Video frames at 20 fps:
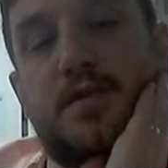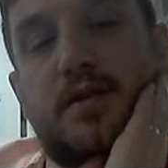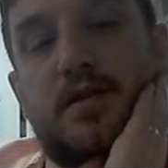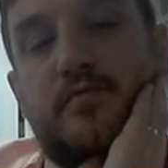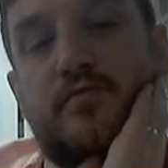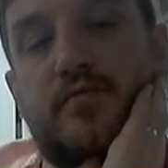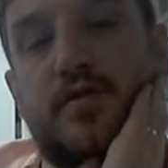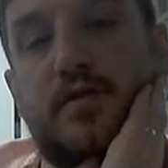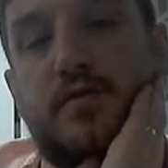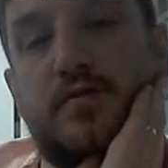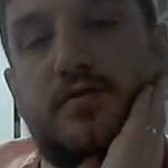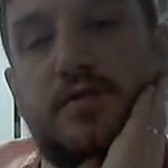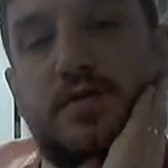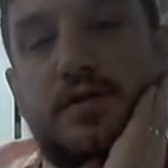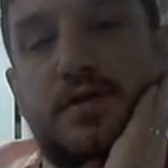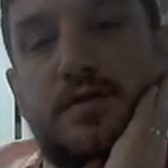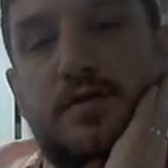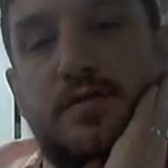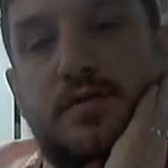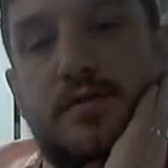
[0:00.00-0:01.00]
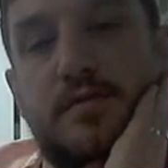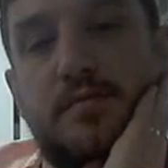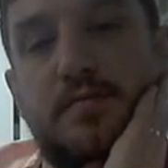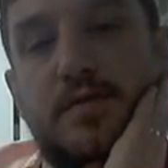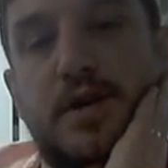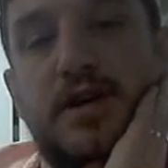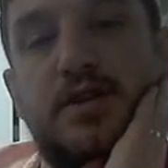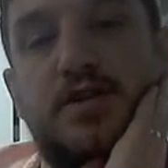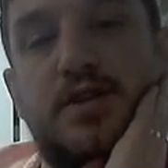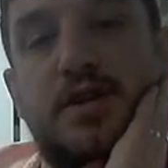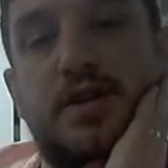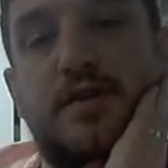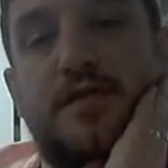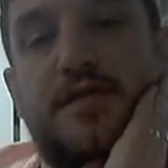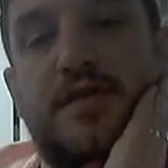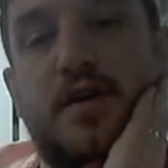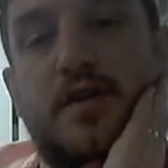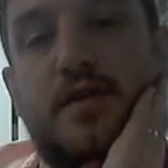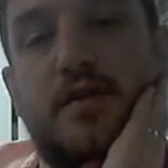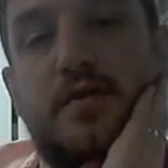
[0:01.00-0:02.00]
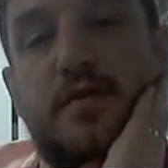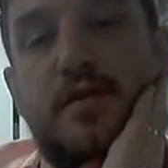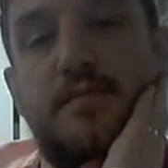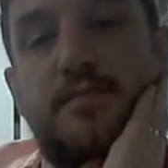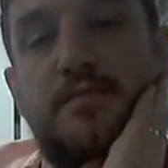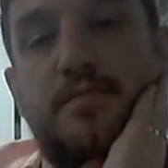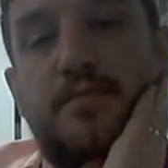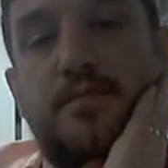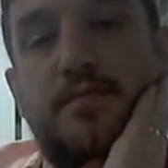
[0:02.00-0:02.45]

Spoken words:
you, the rules. Make sure you follow them.